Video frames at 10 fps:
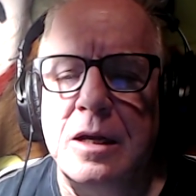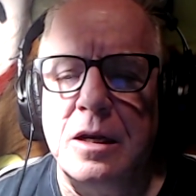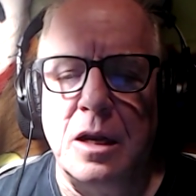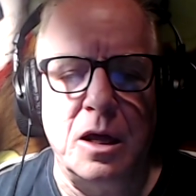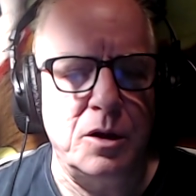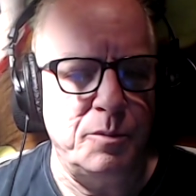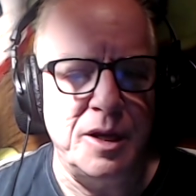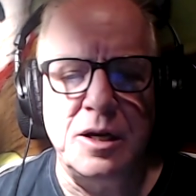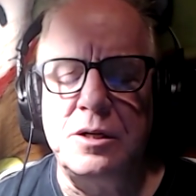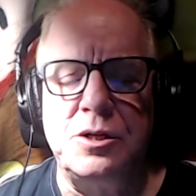not a
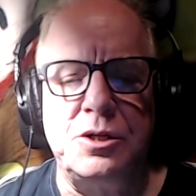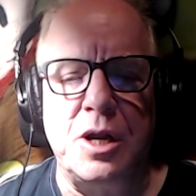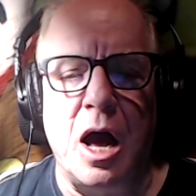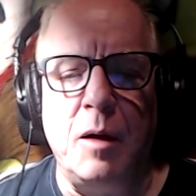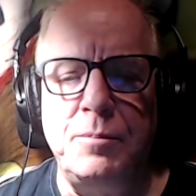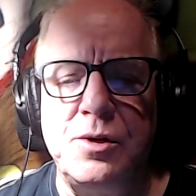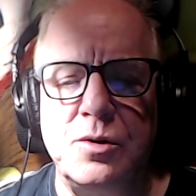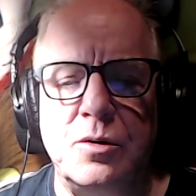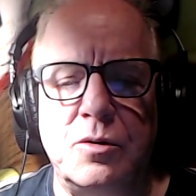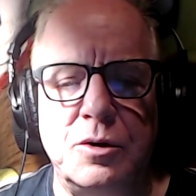minute stopped
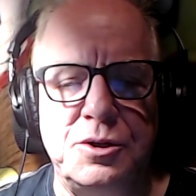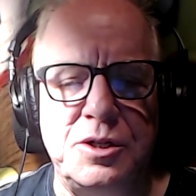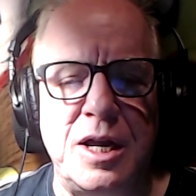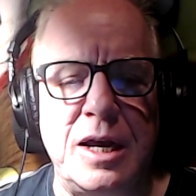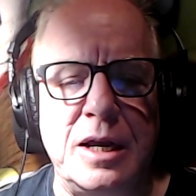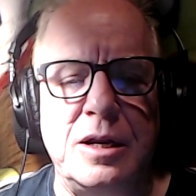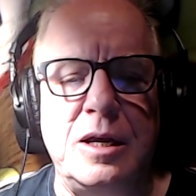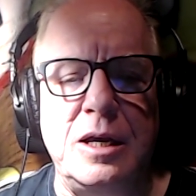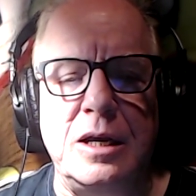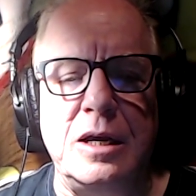or stayed
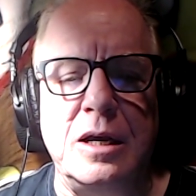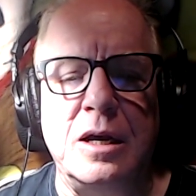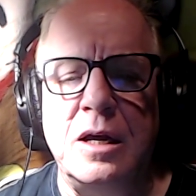he,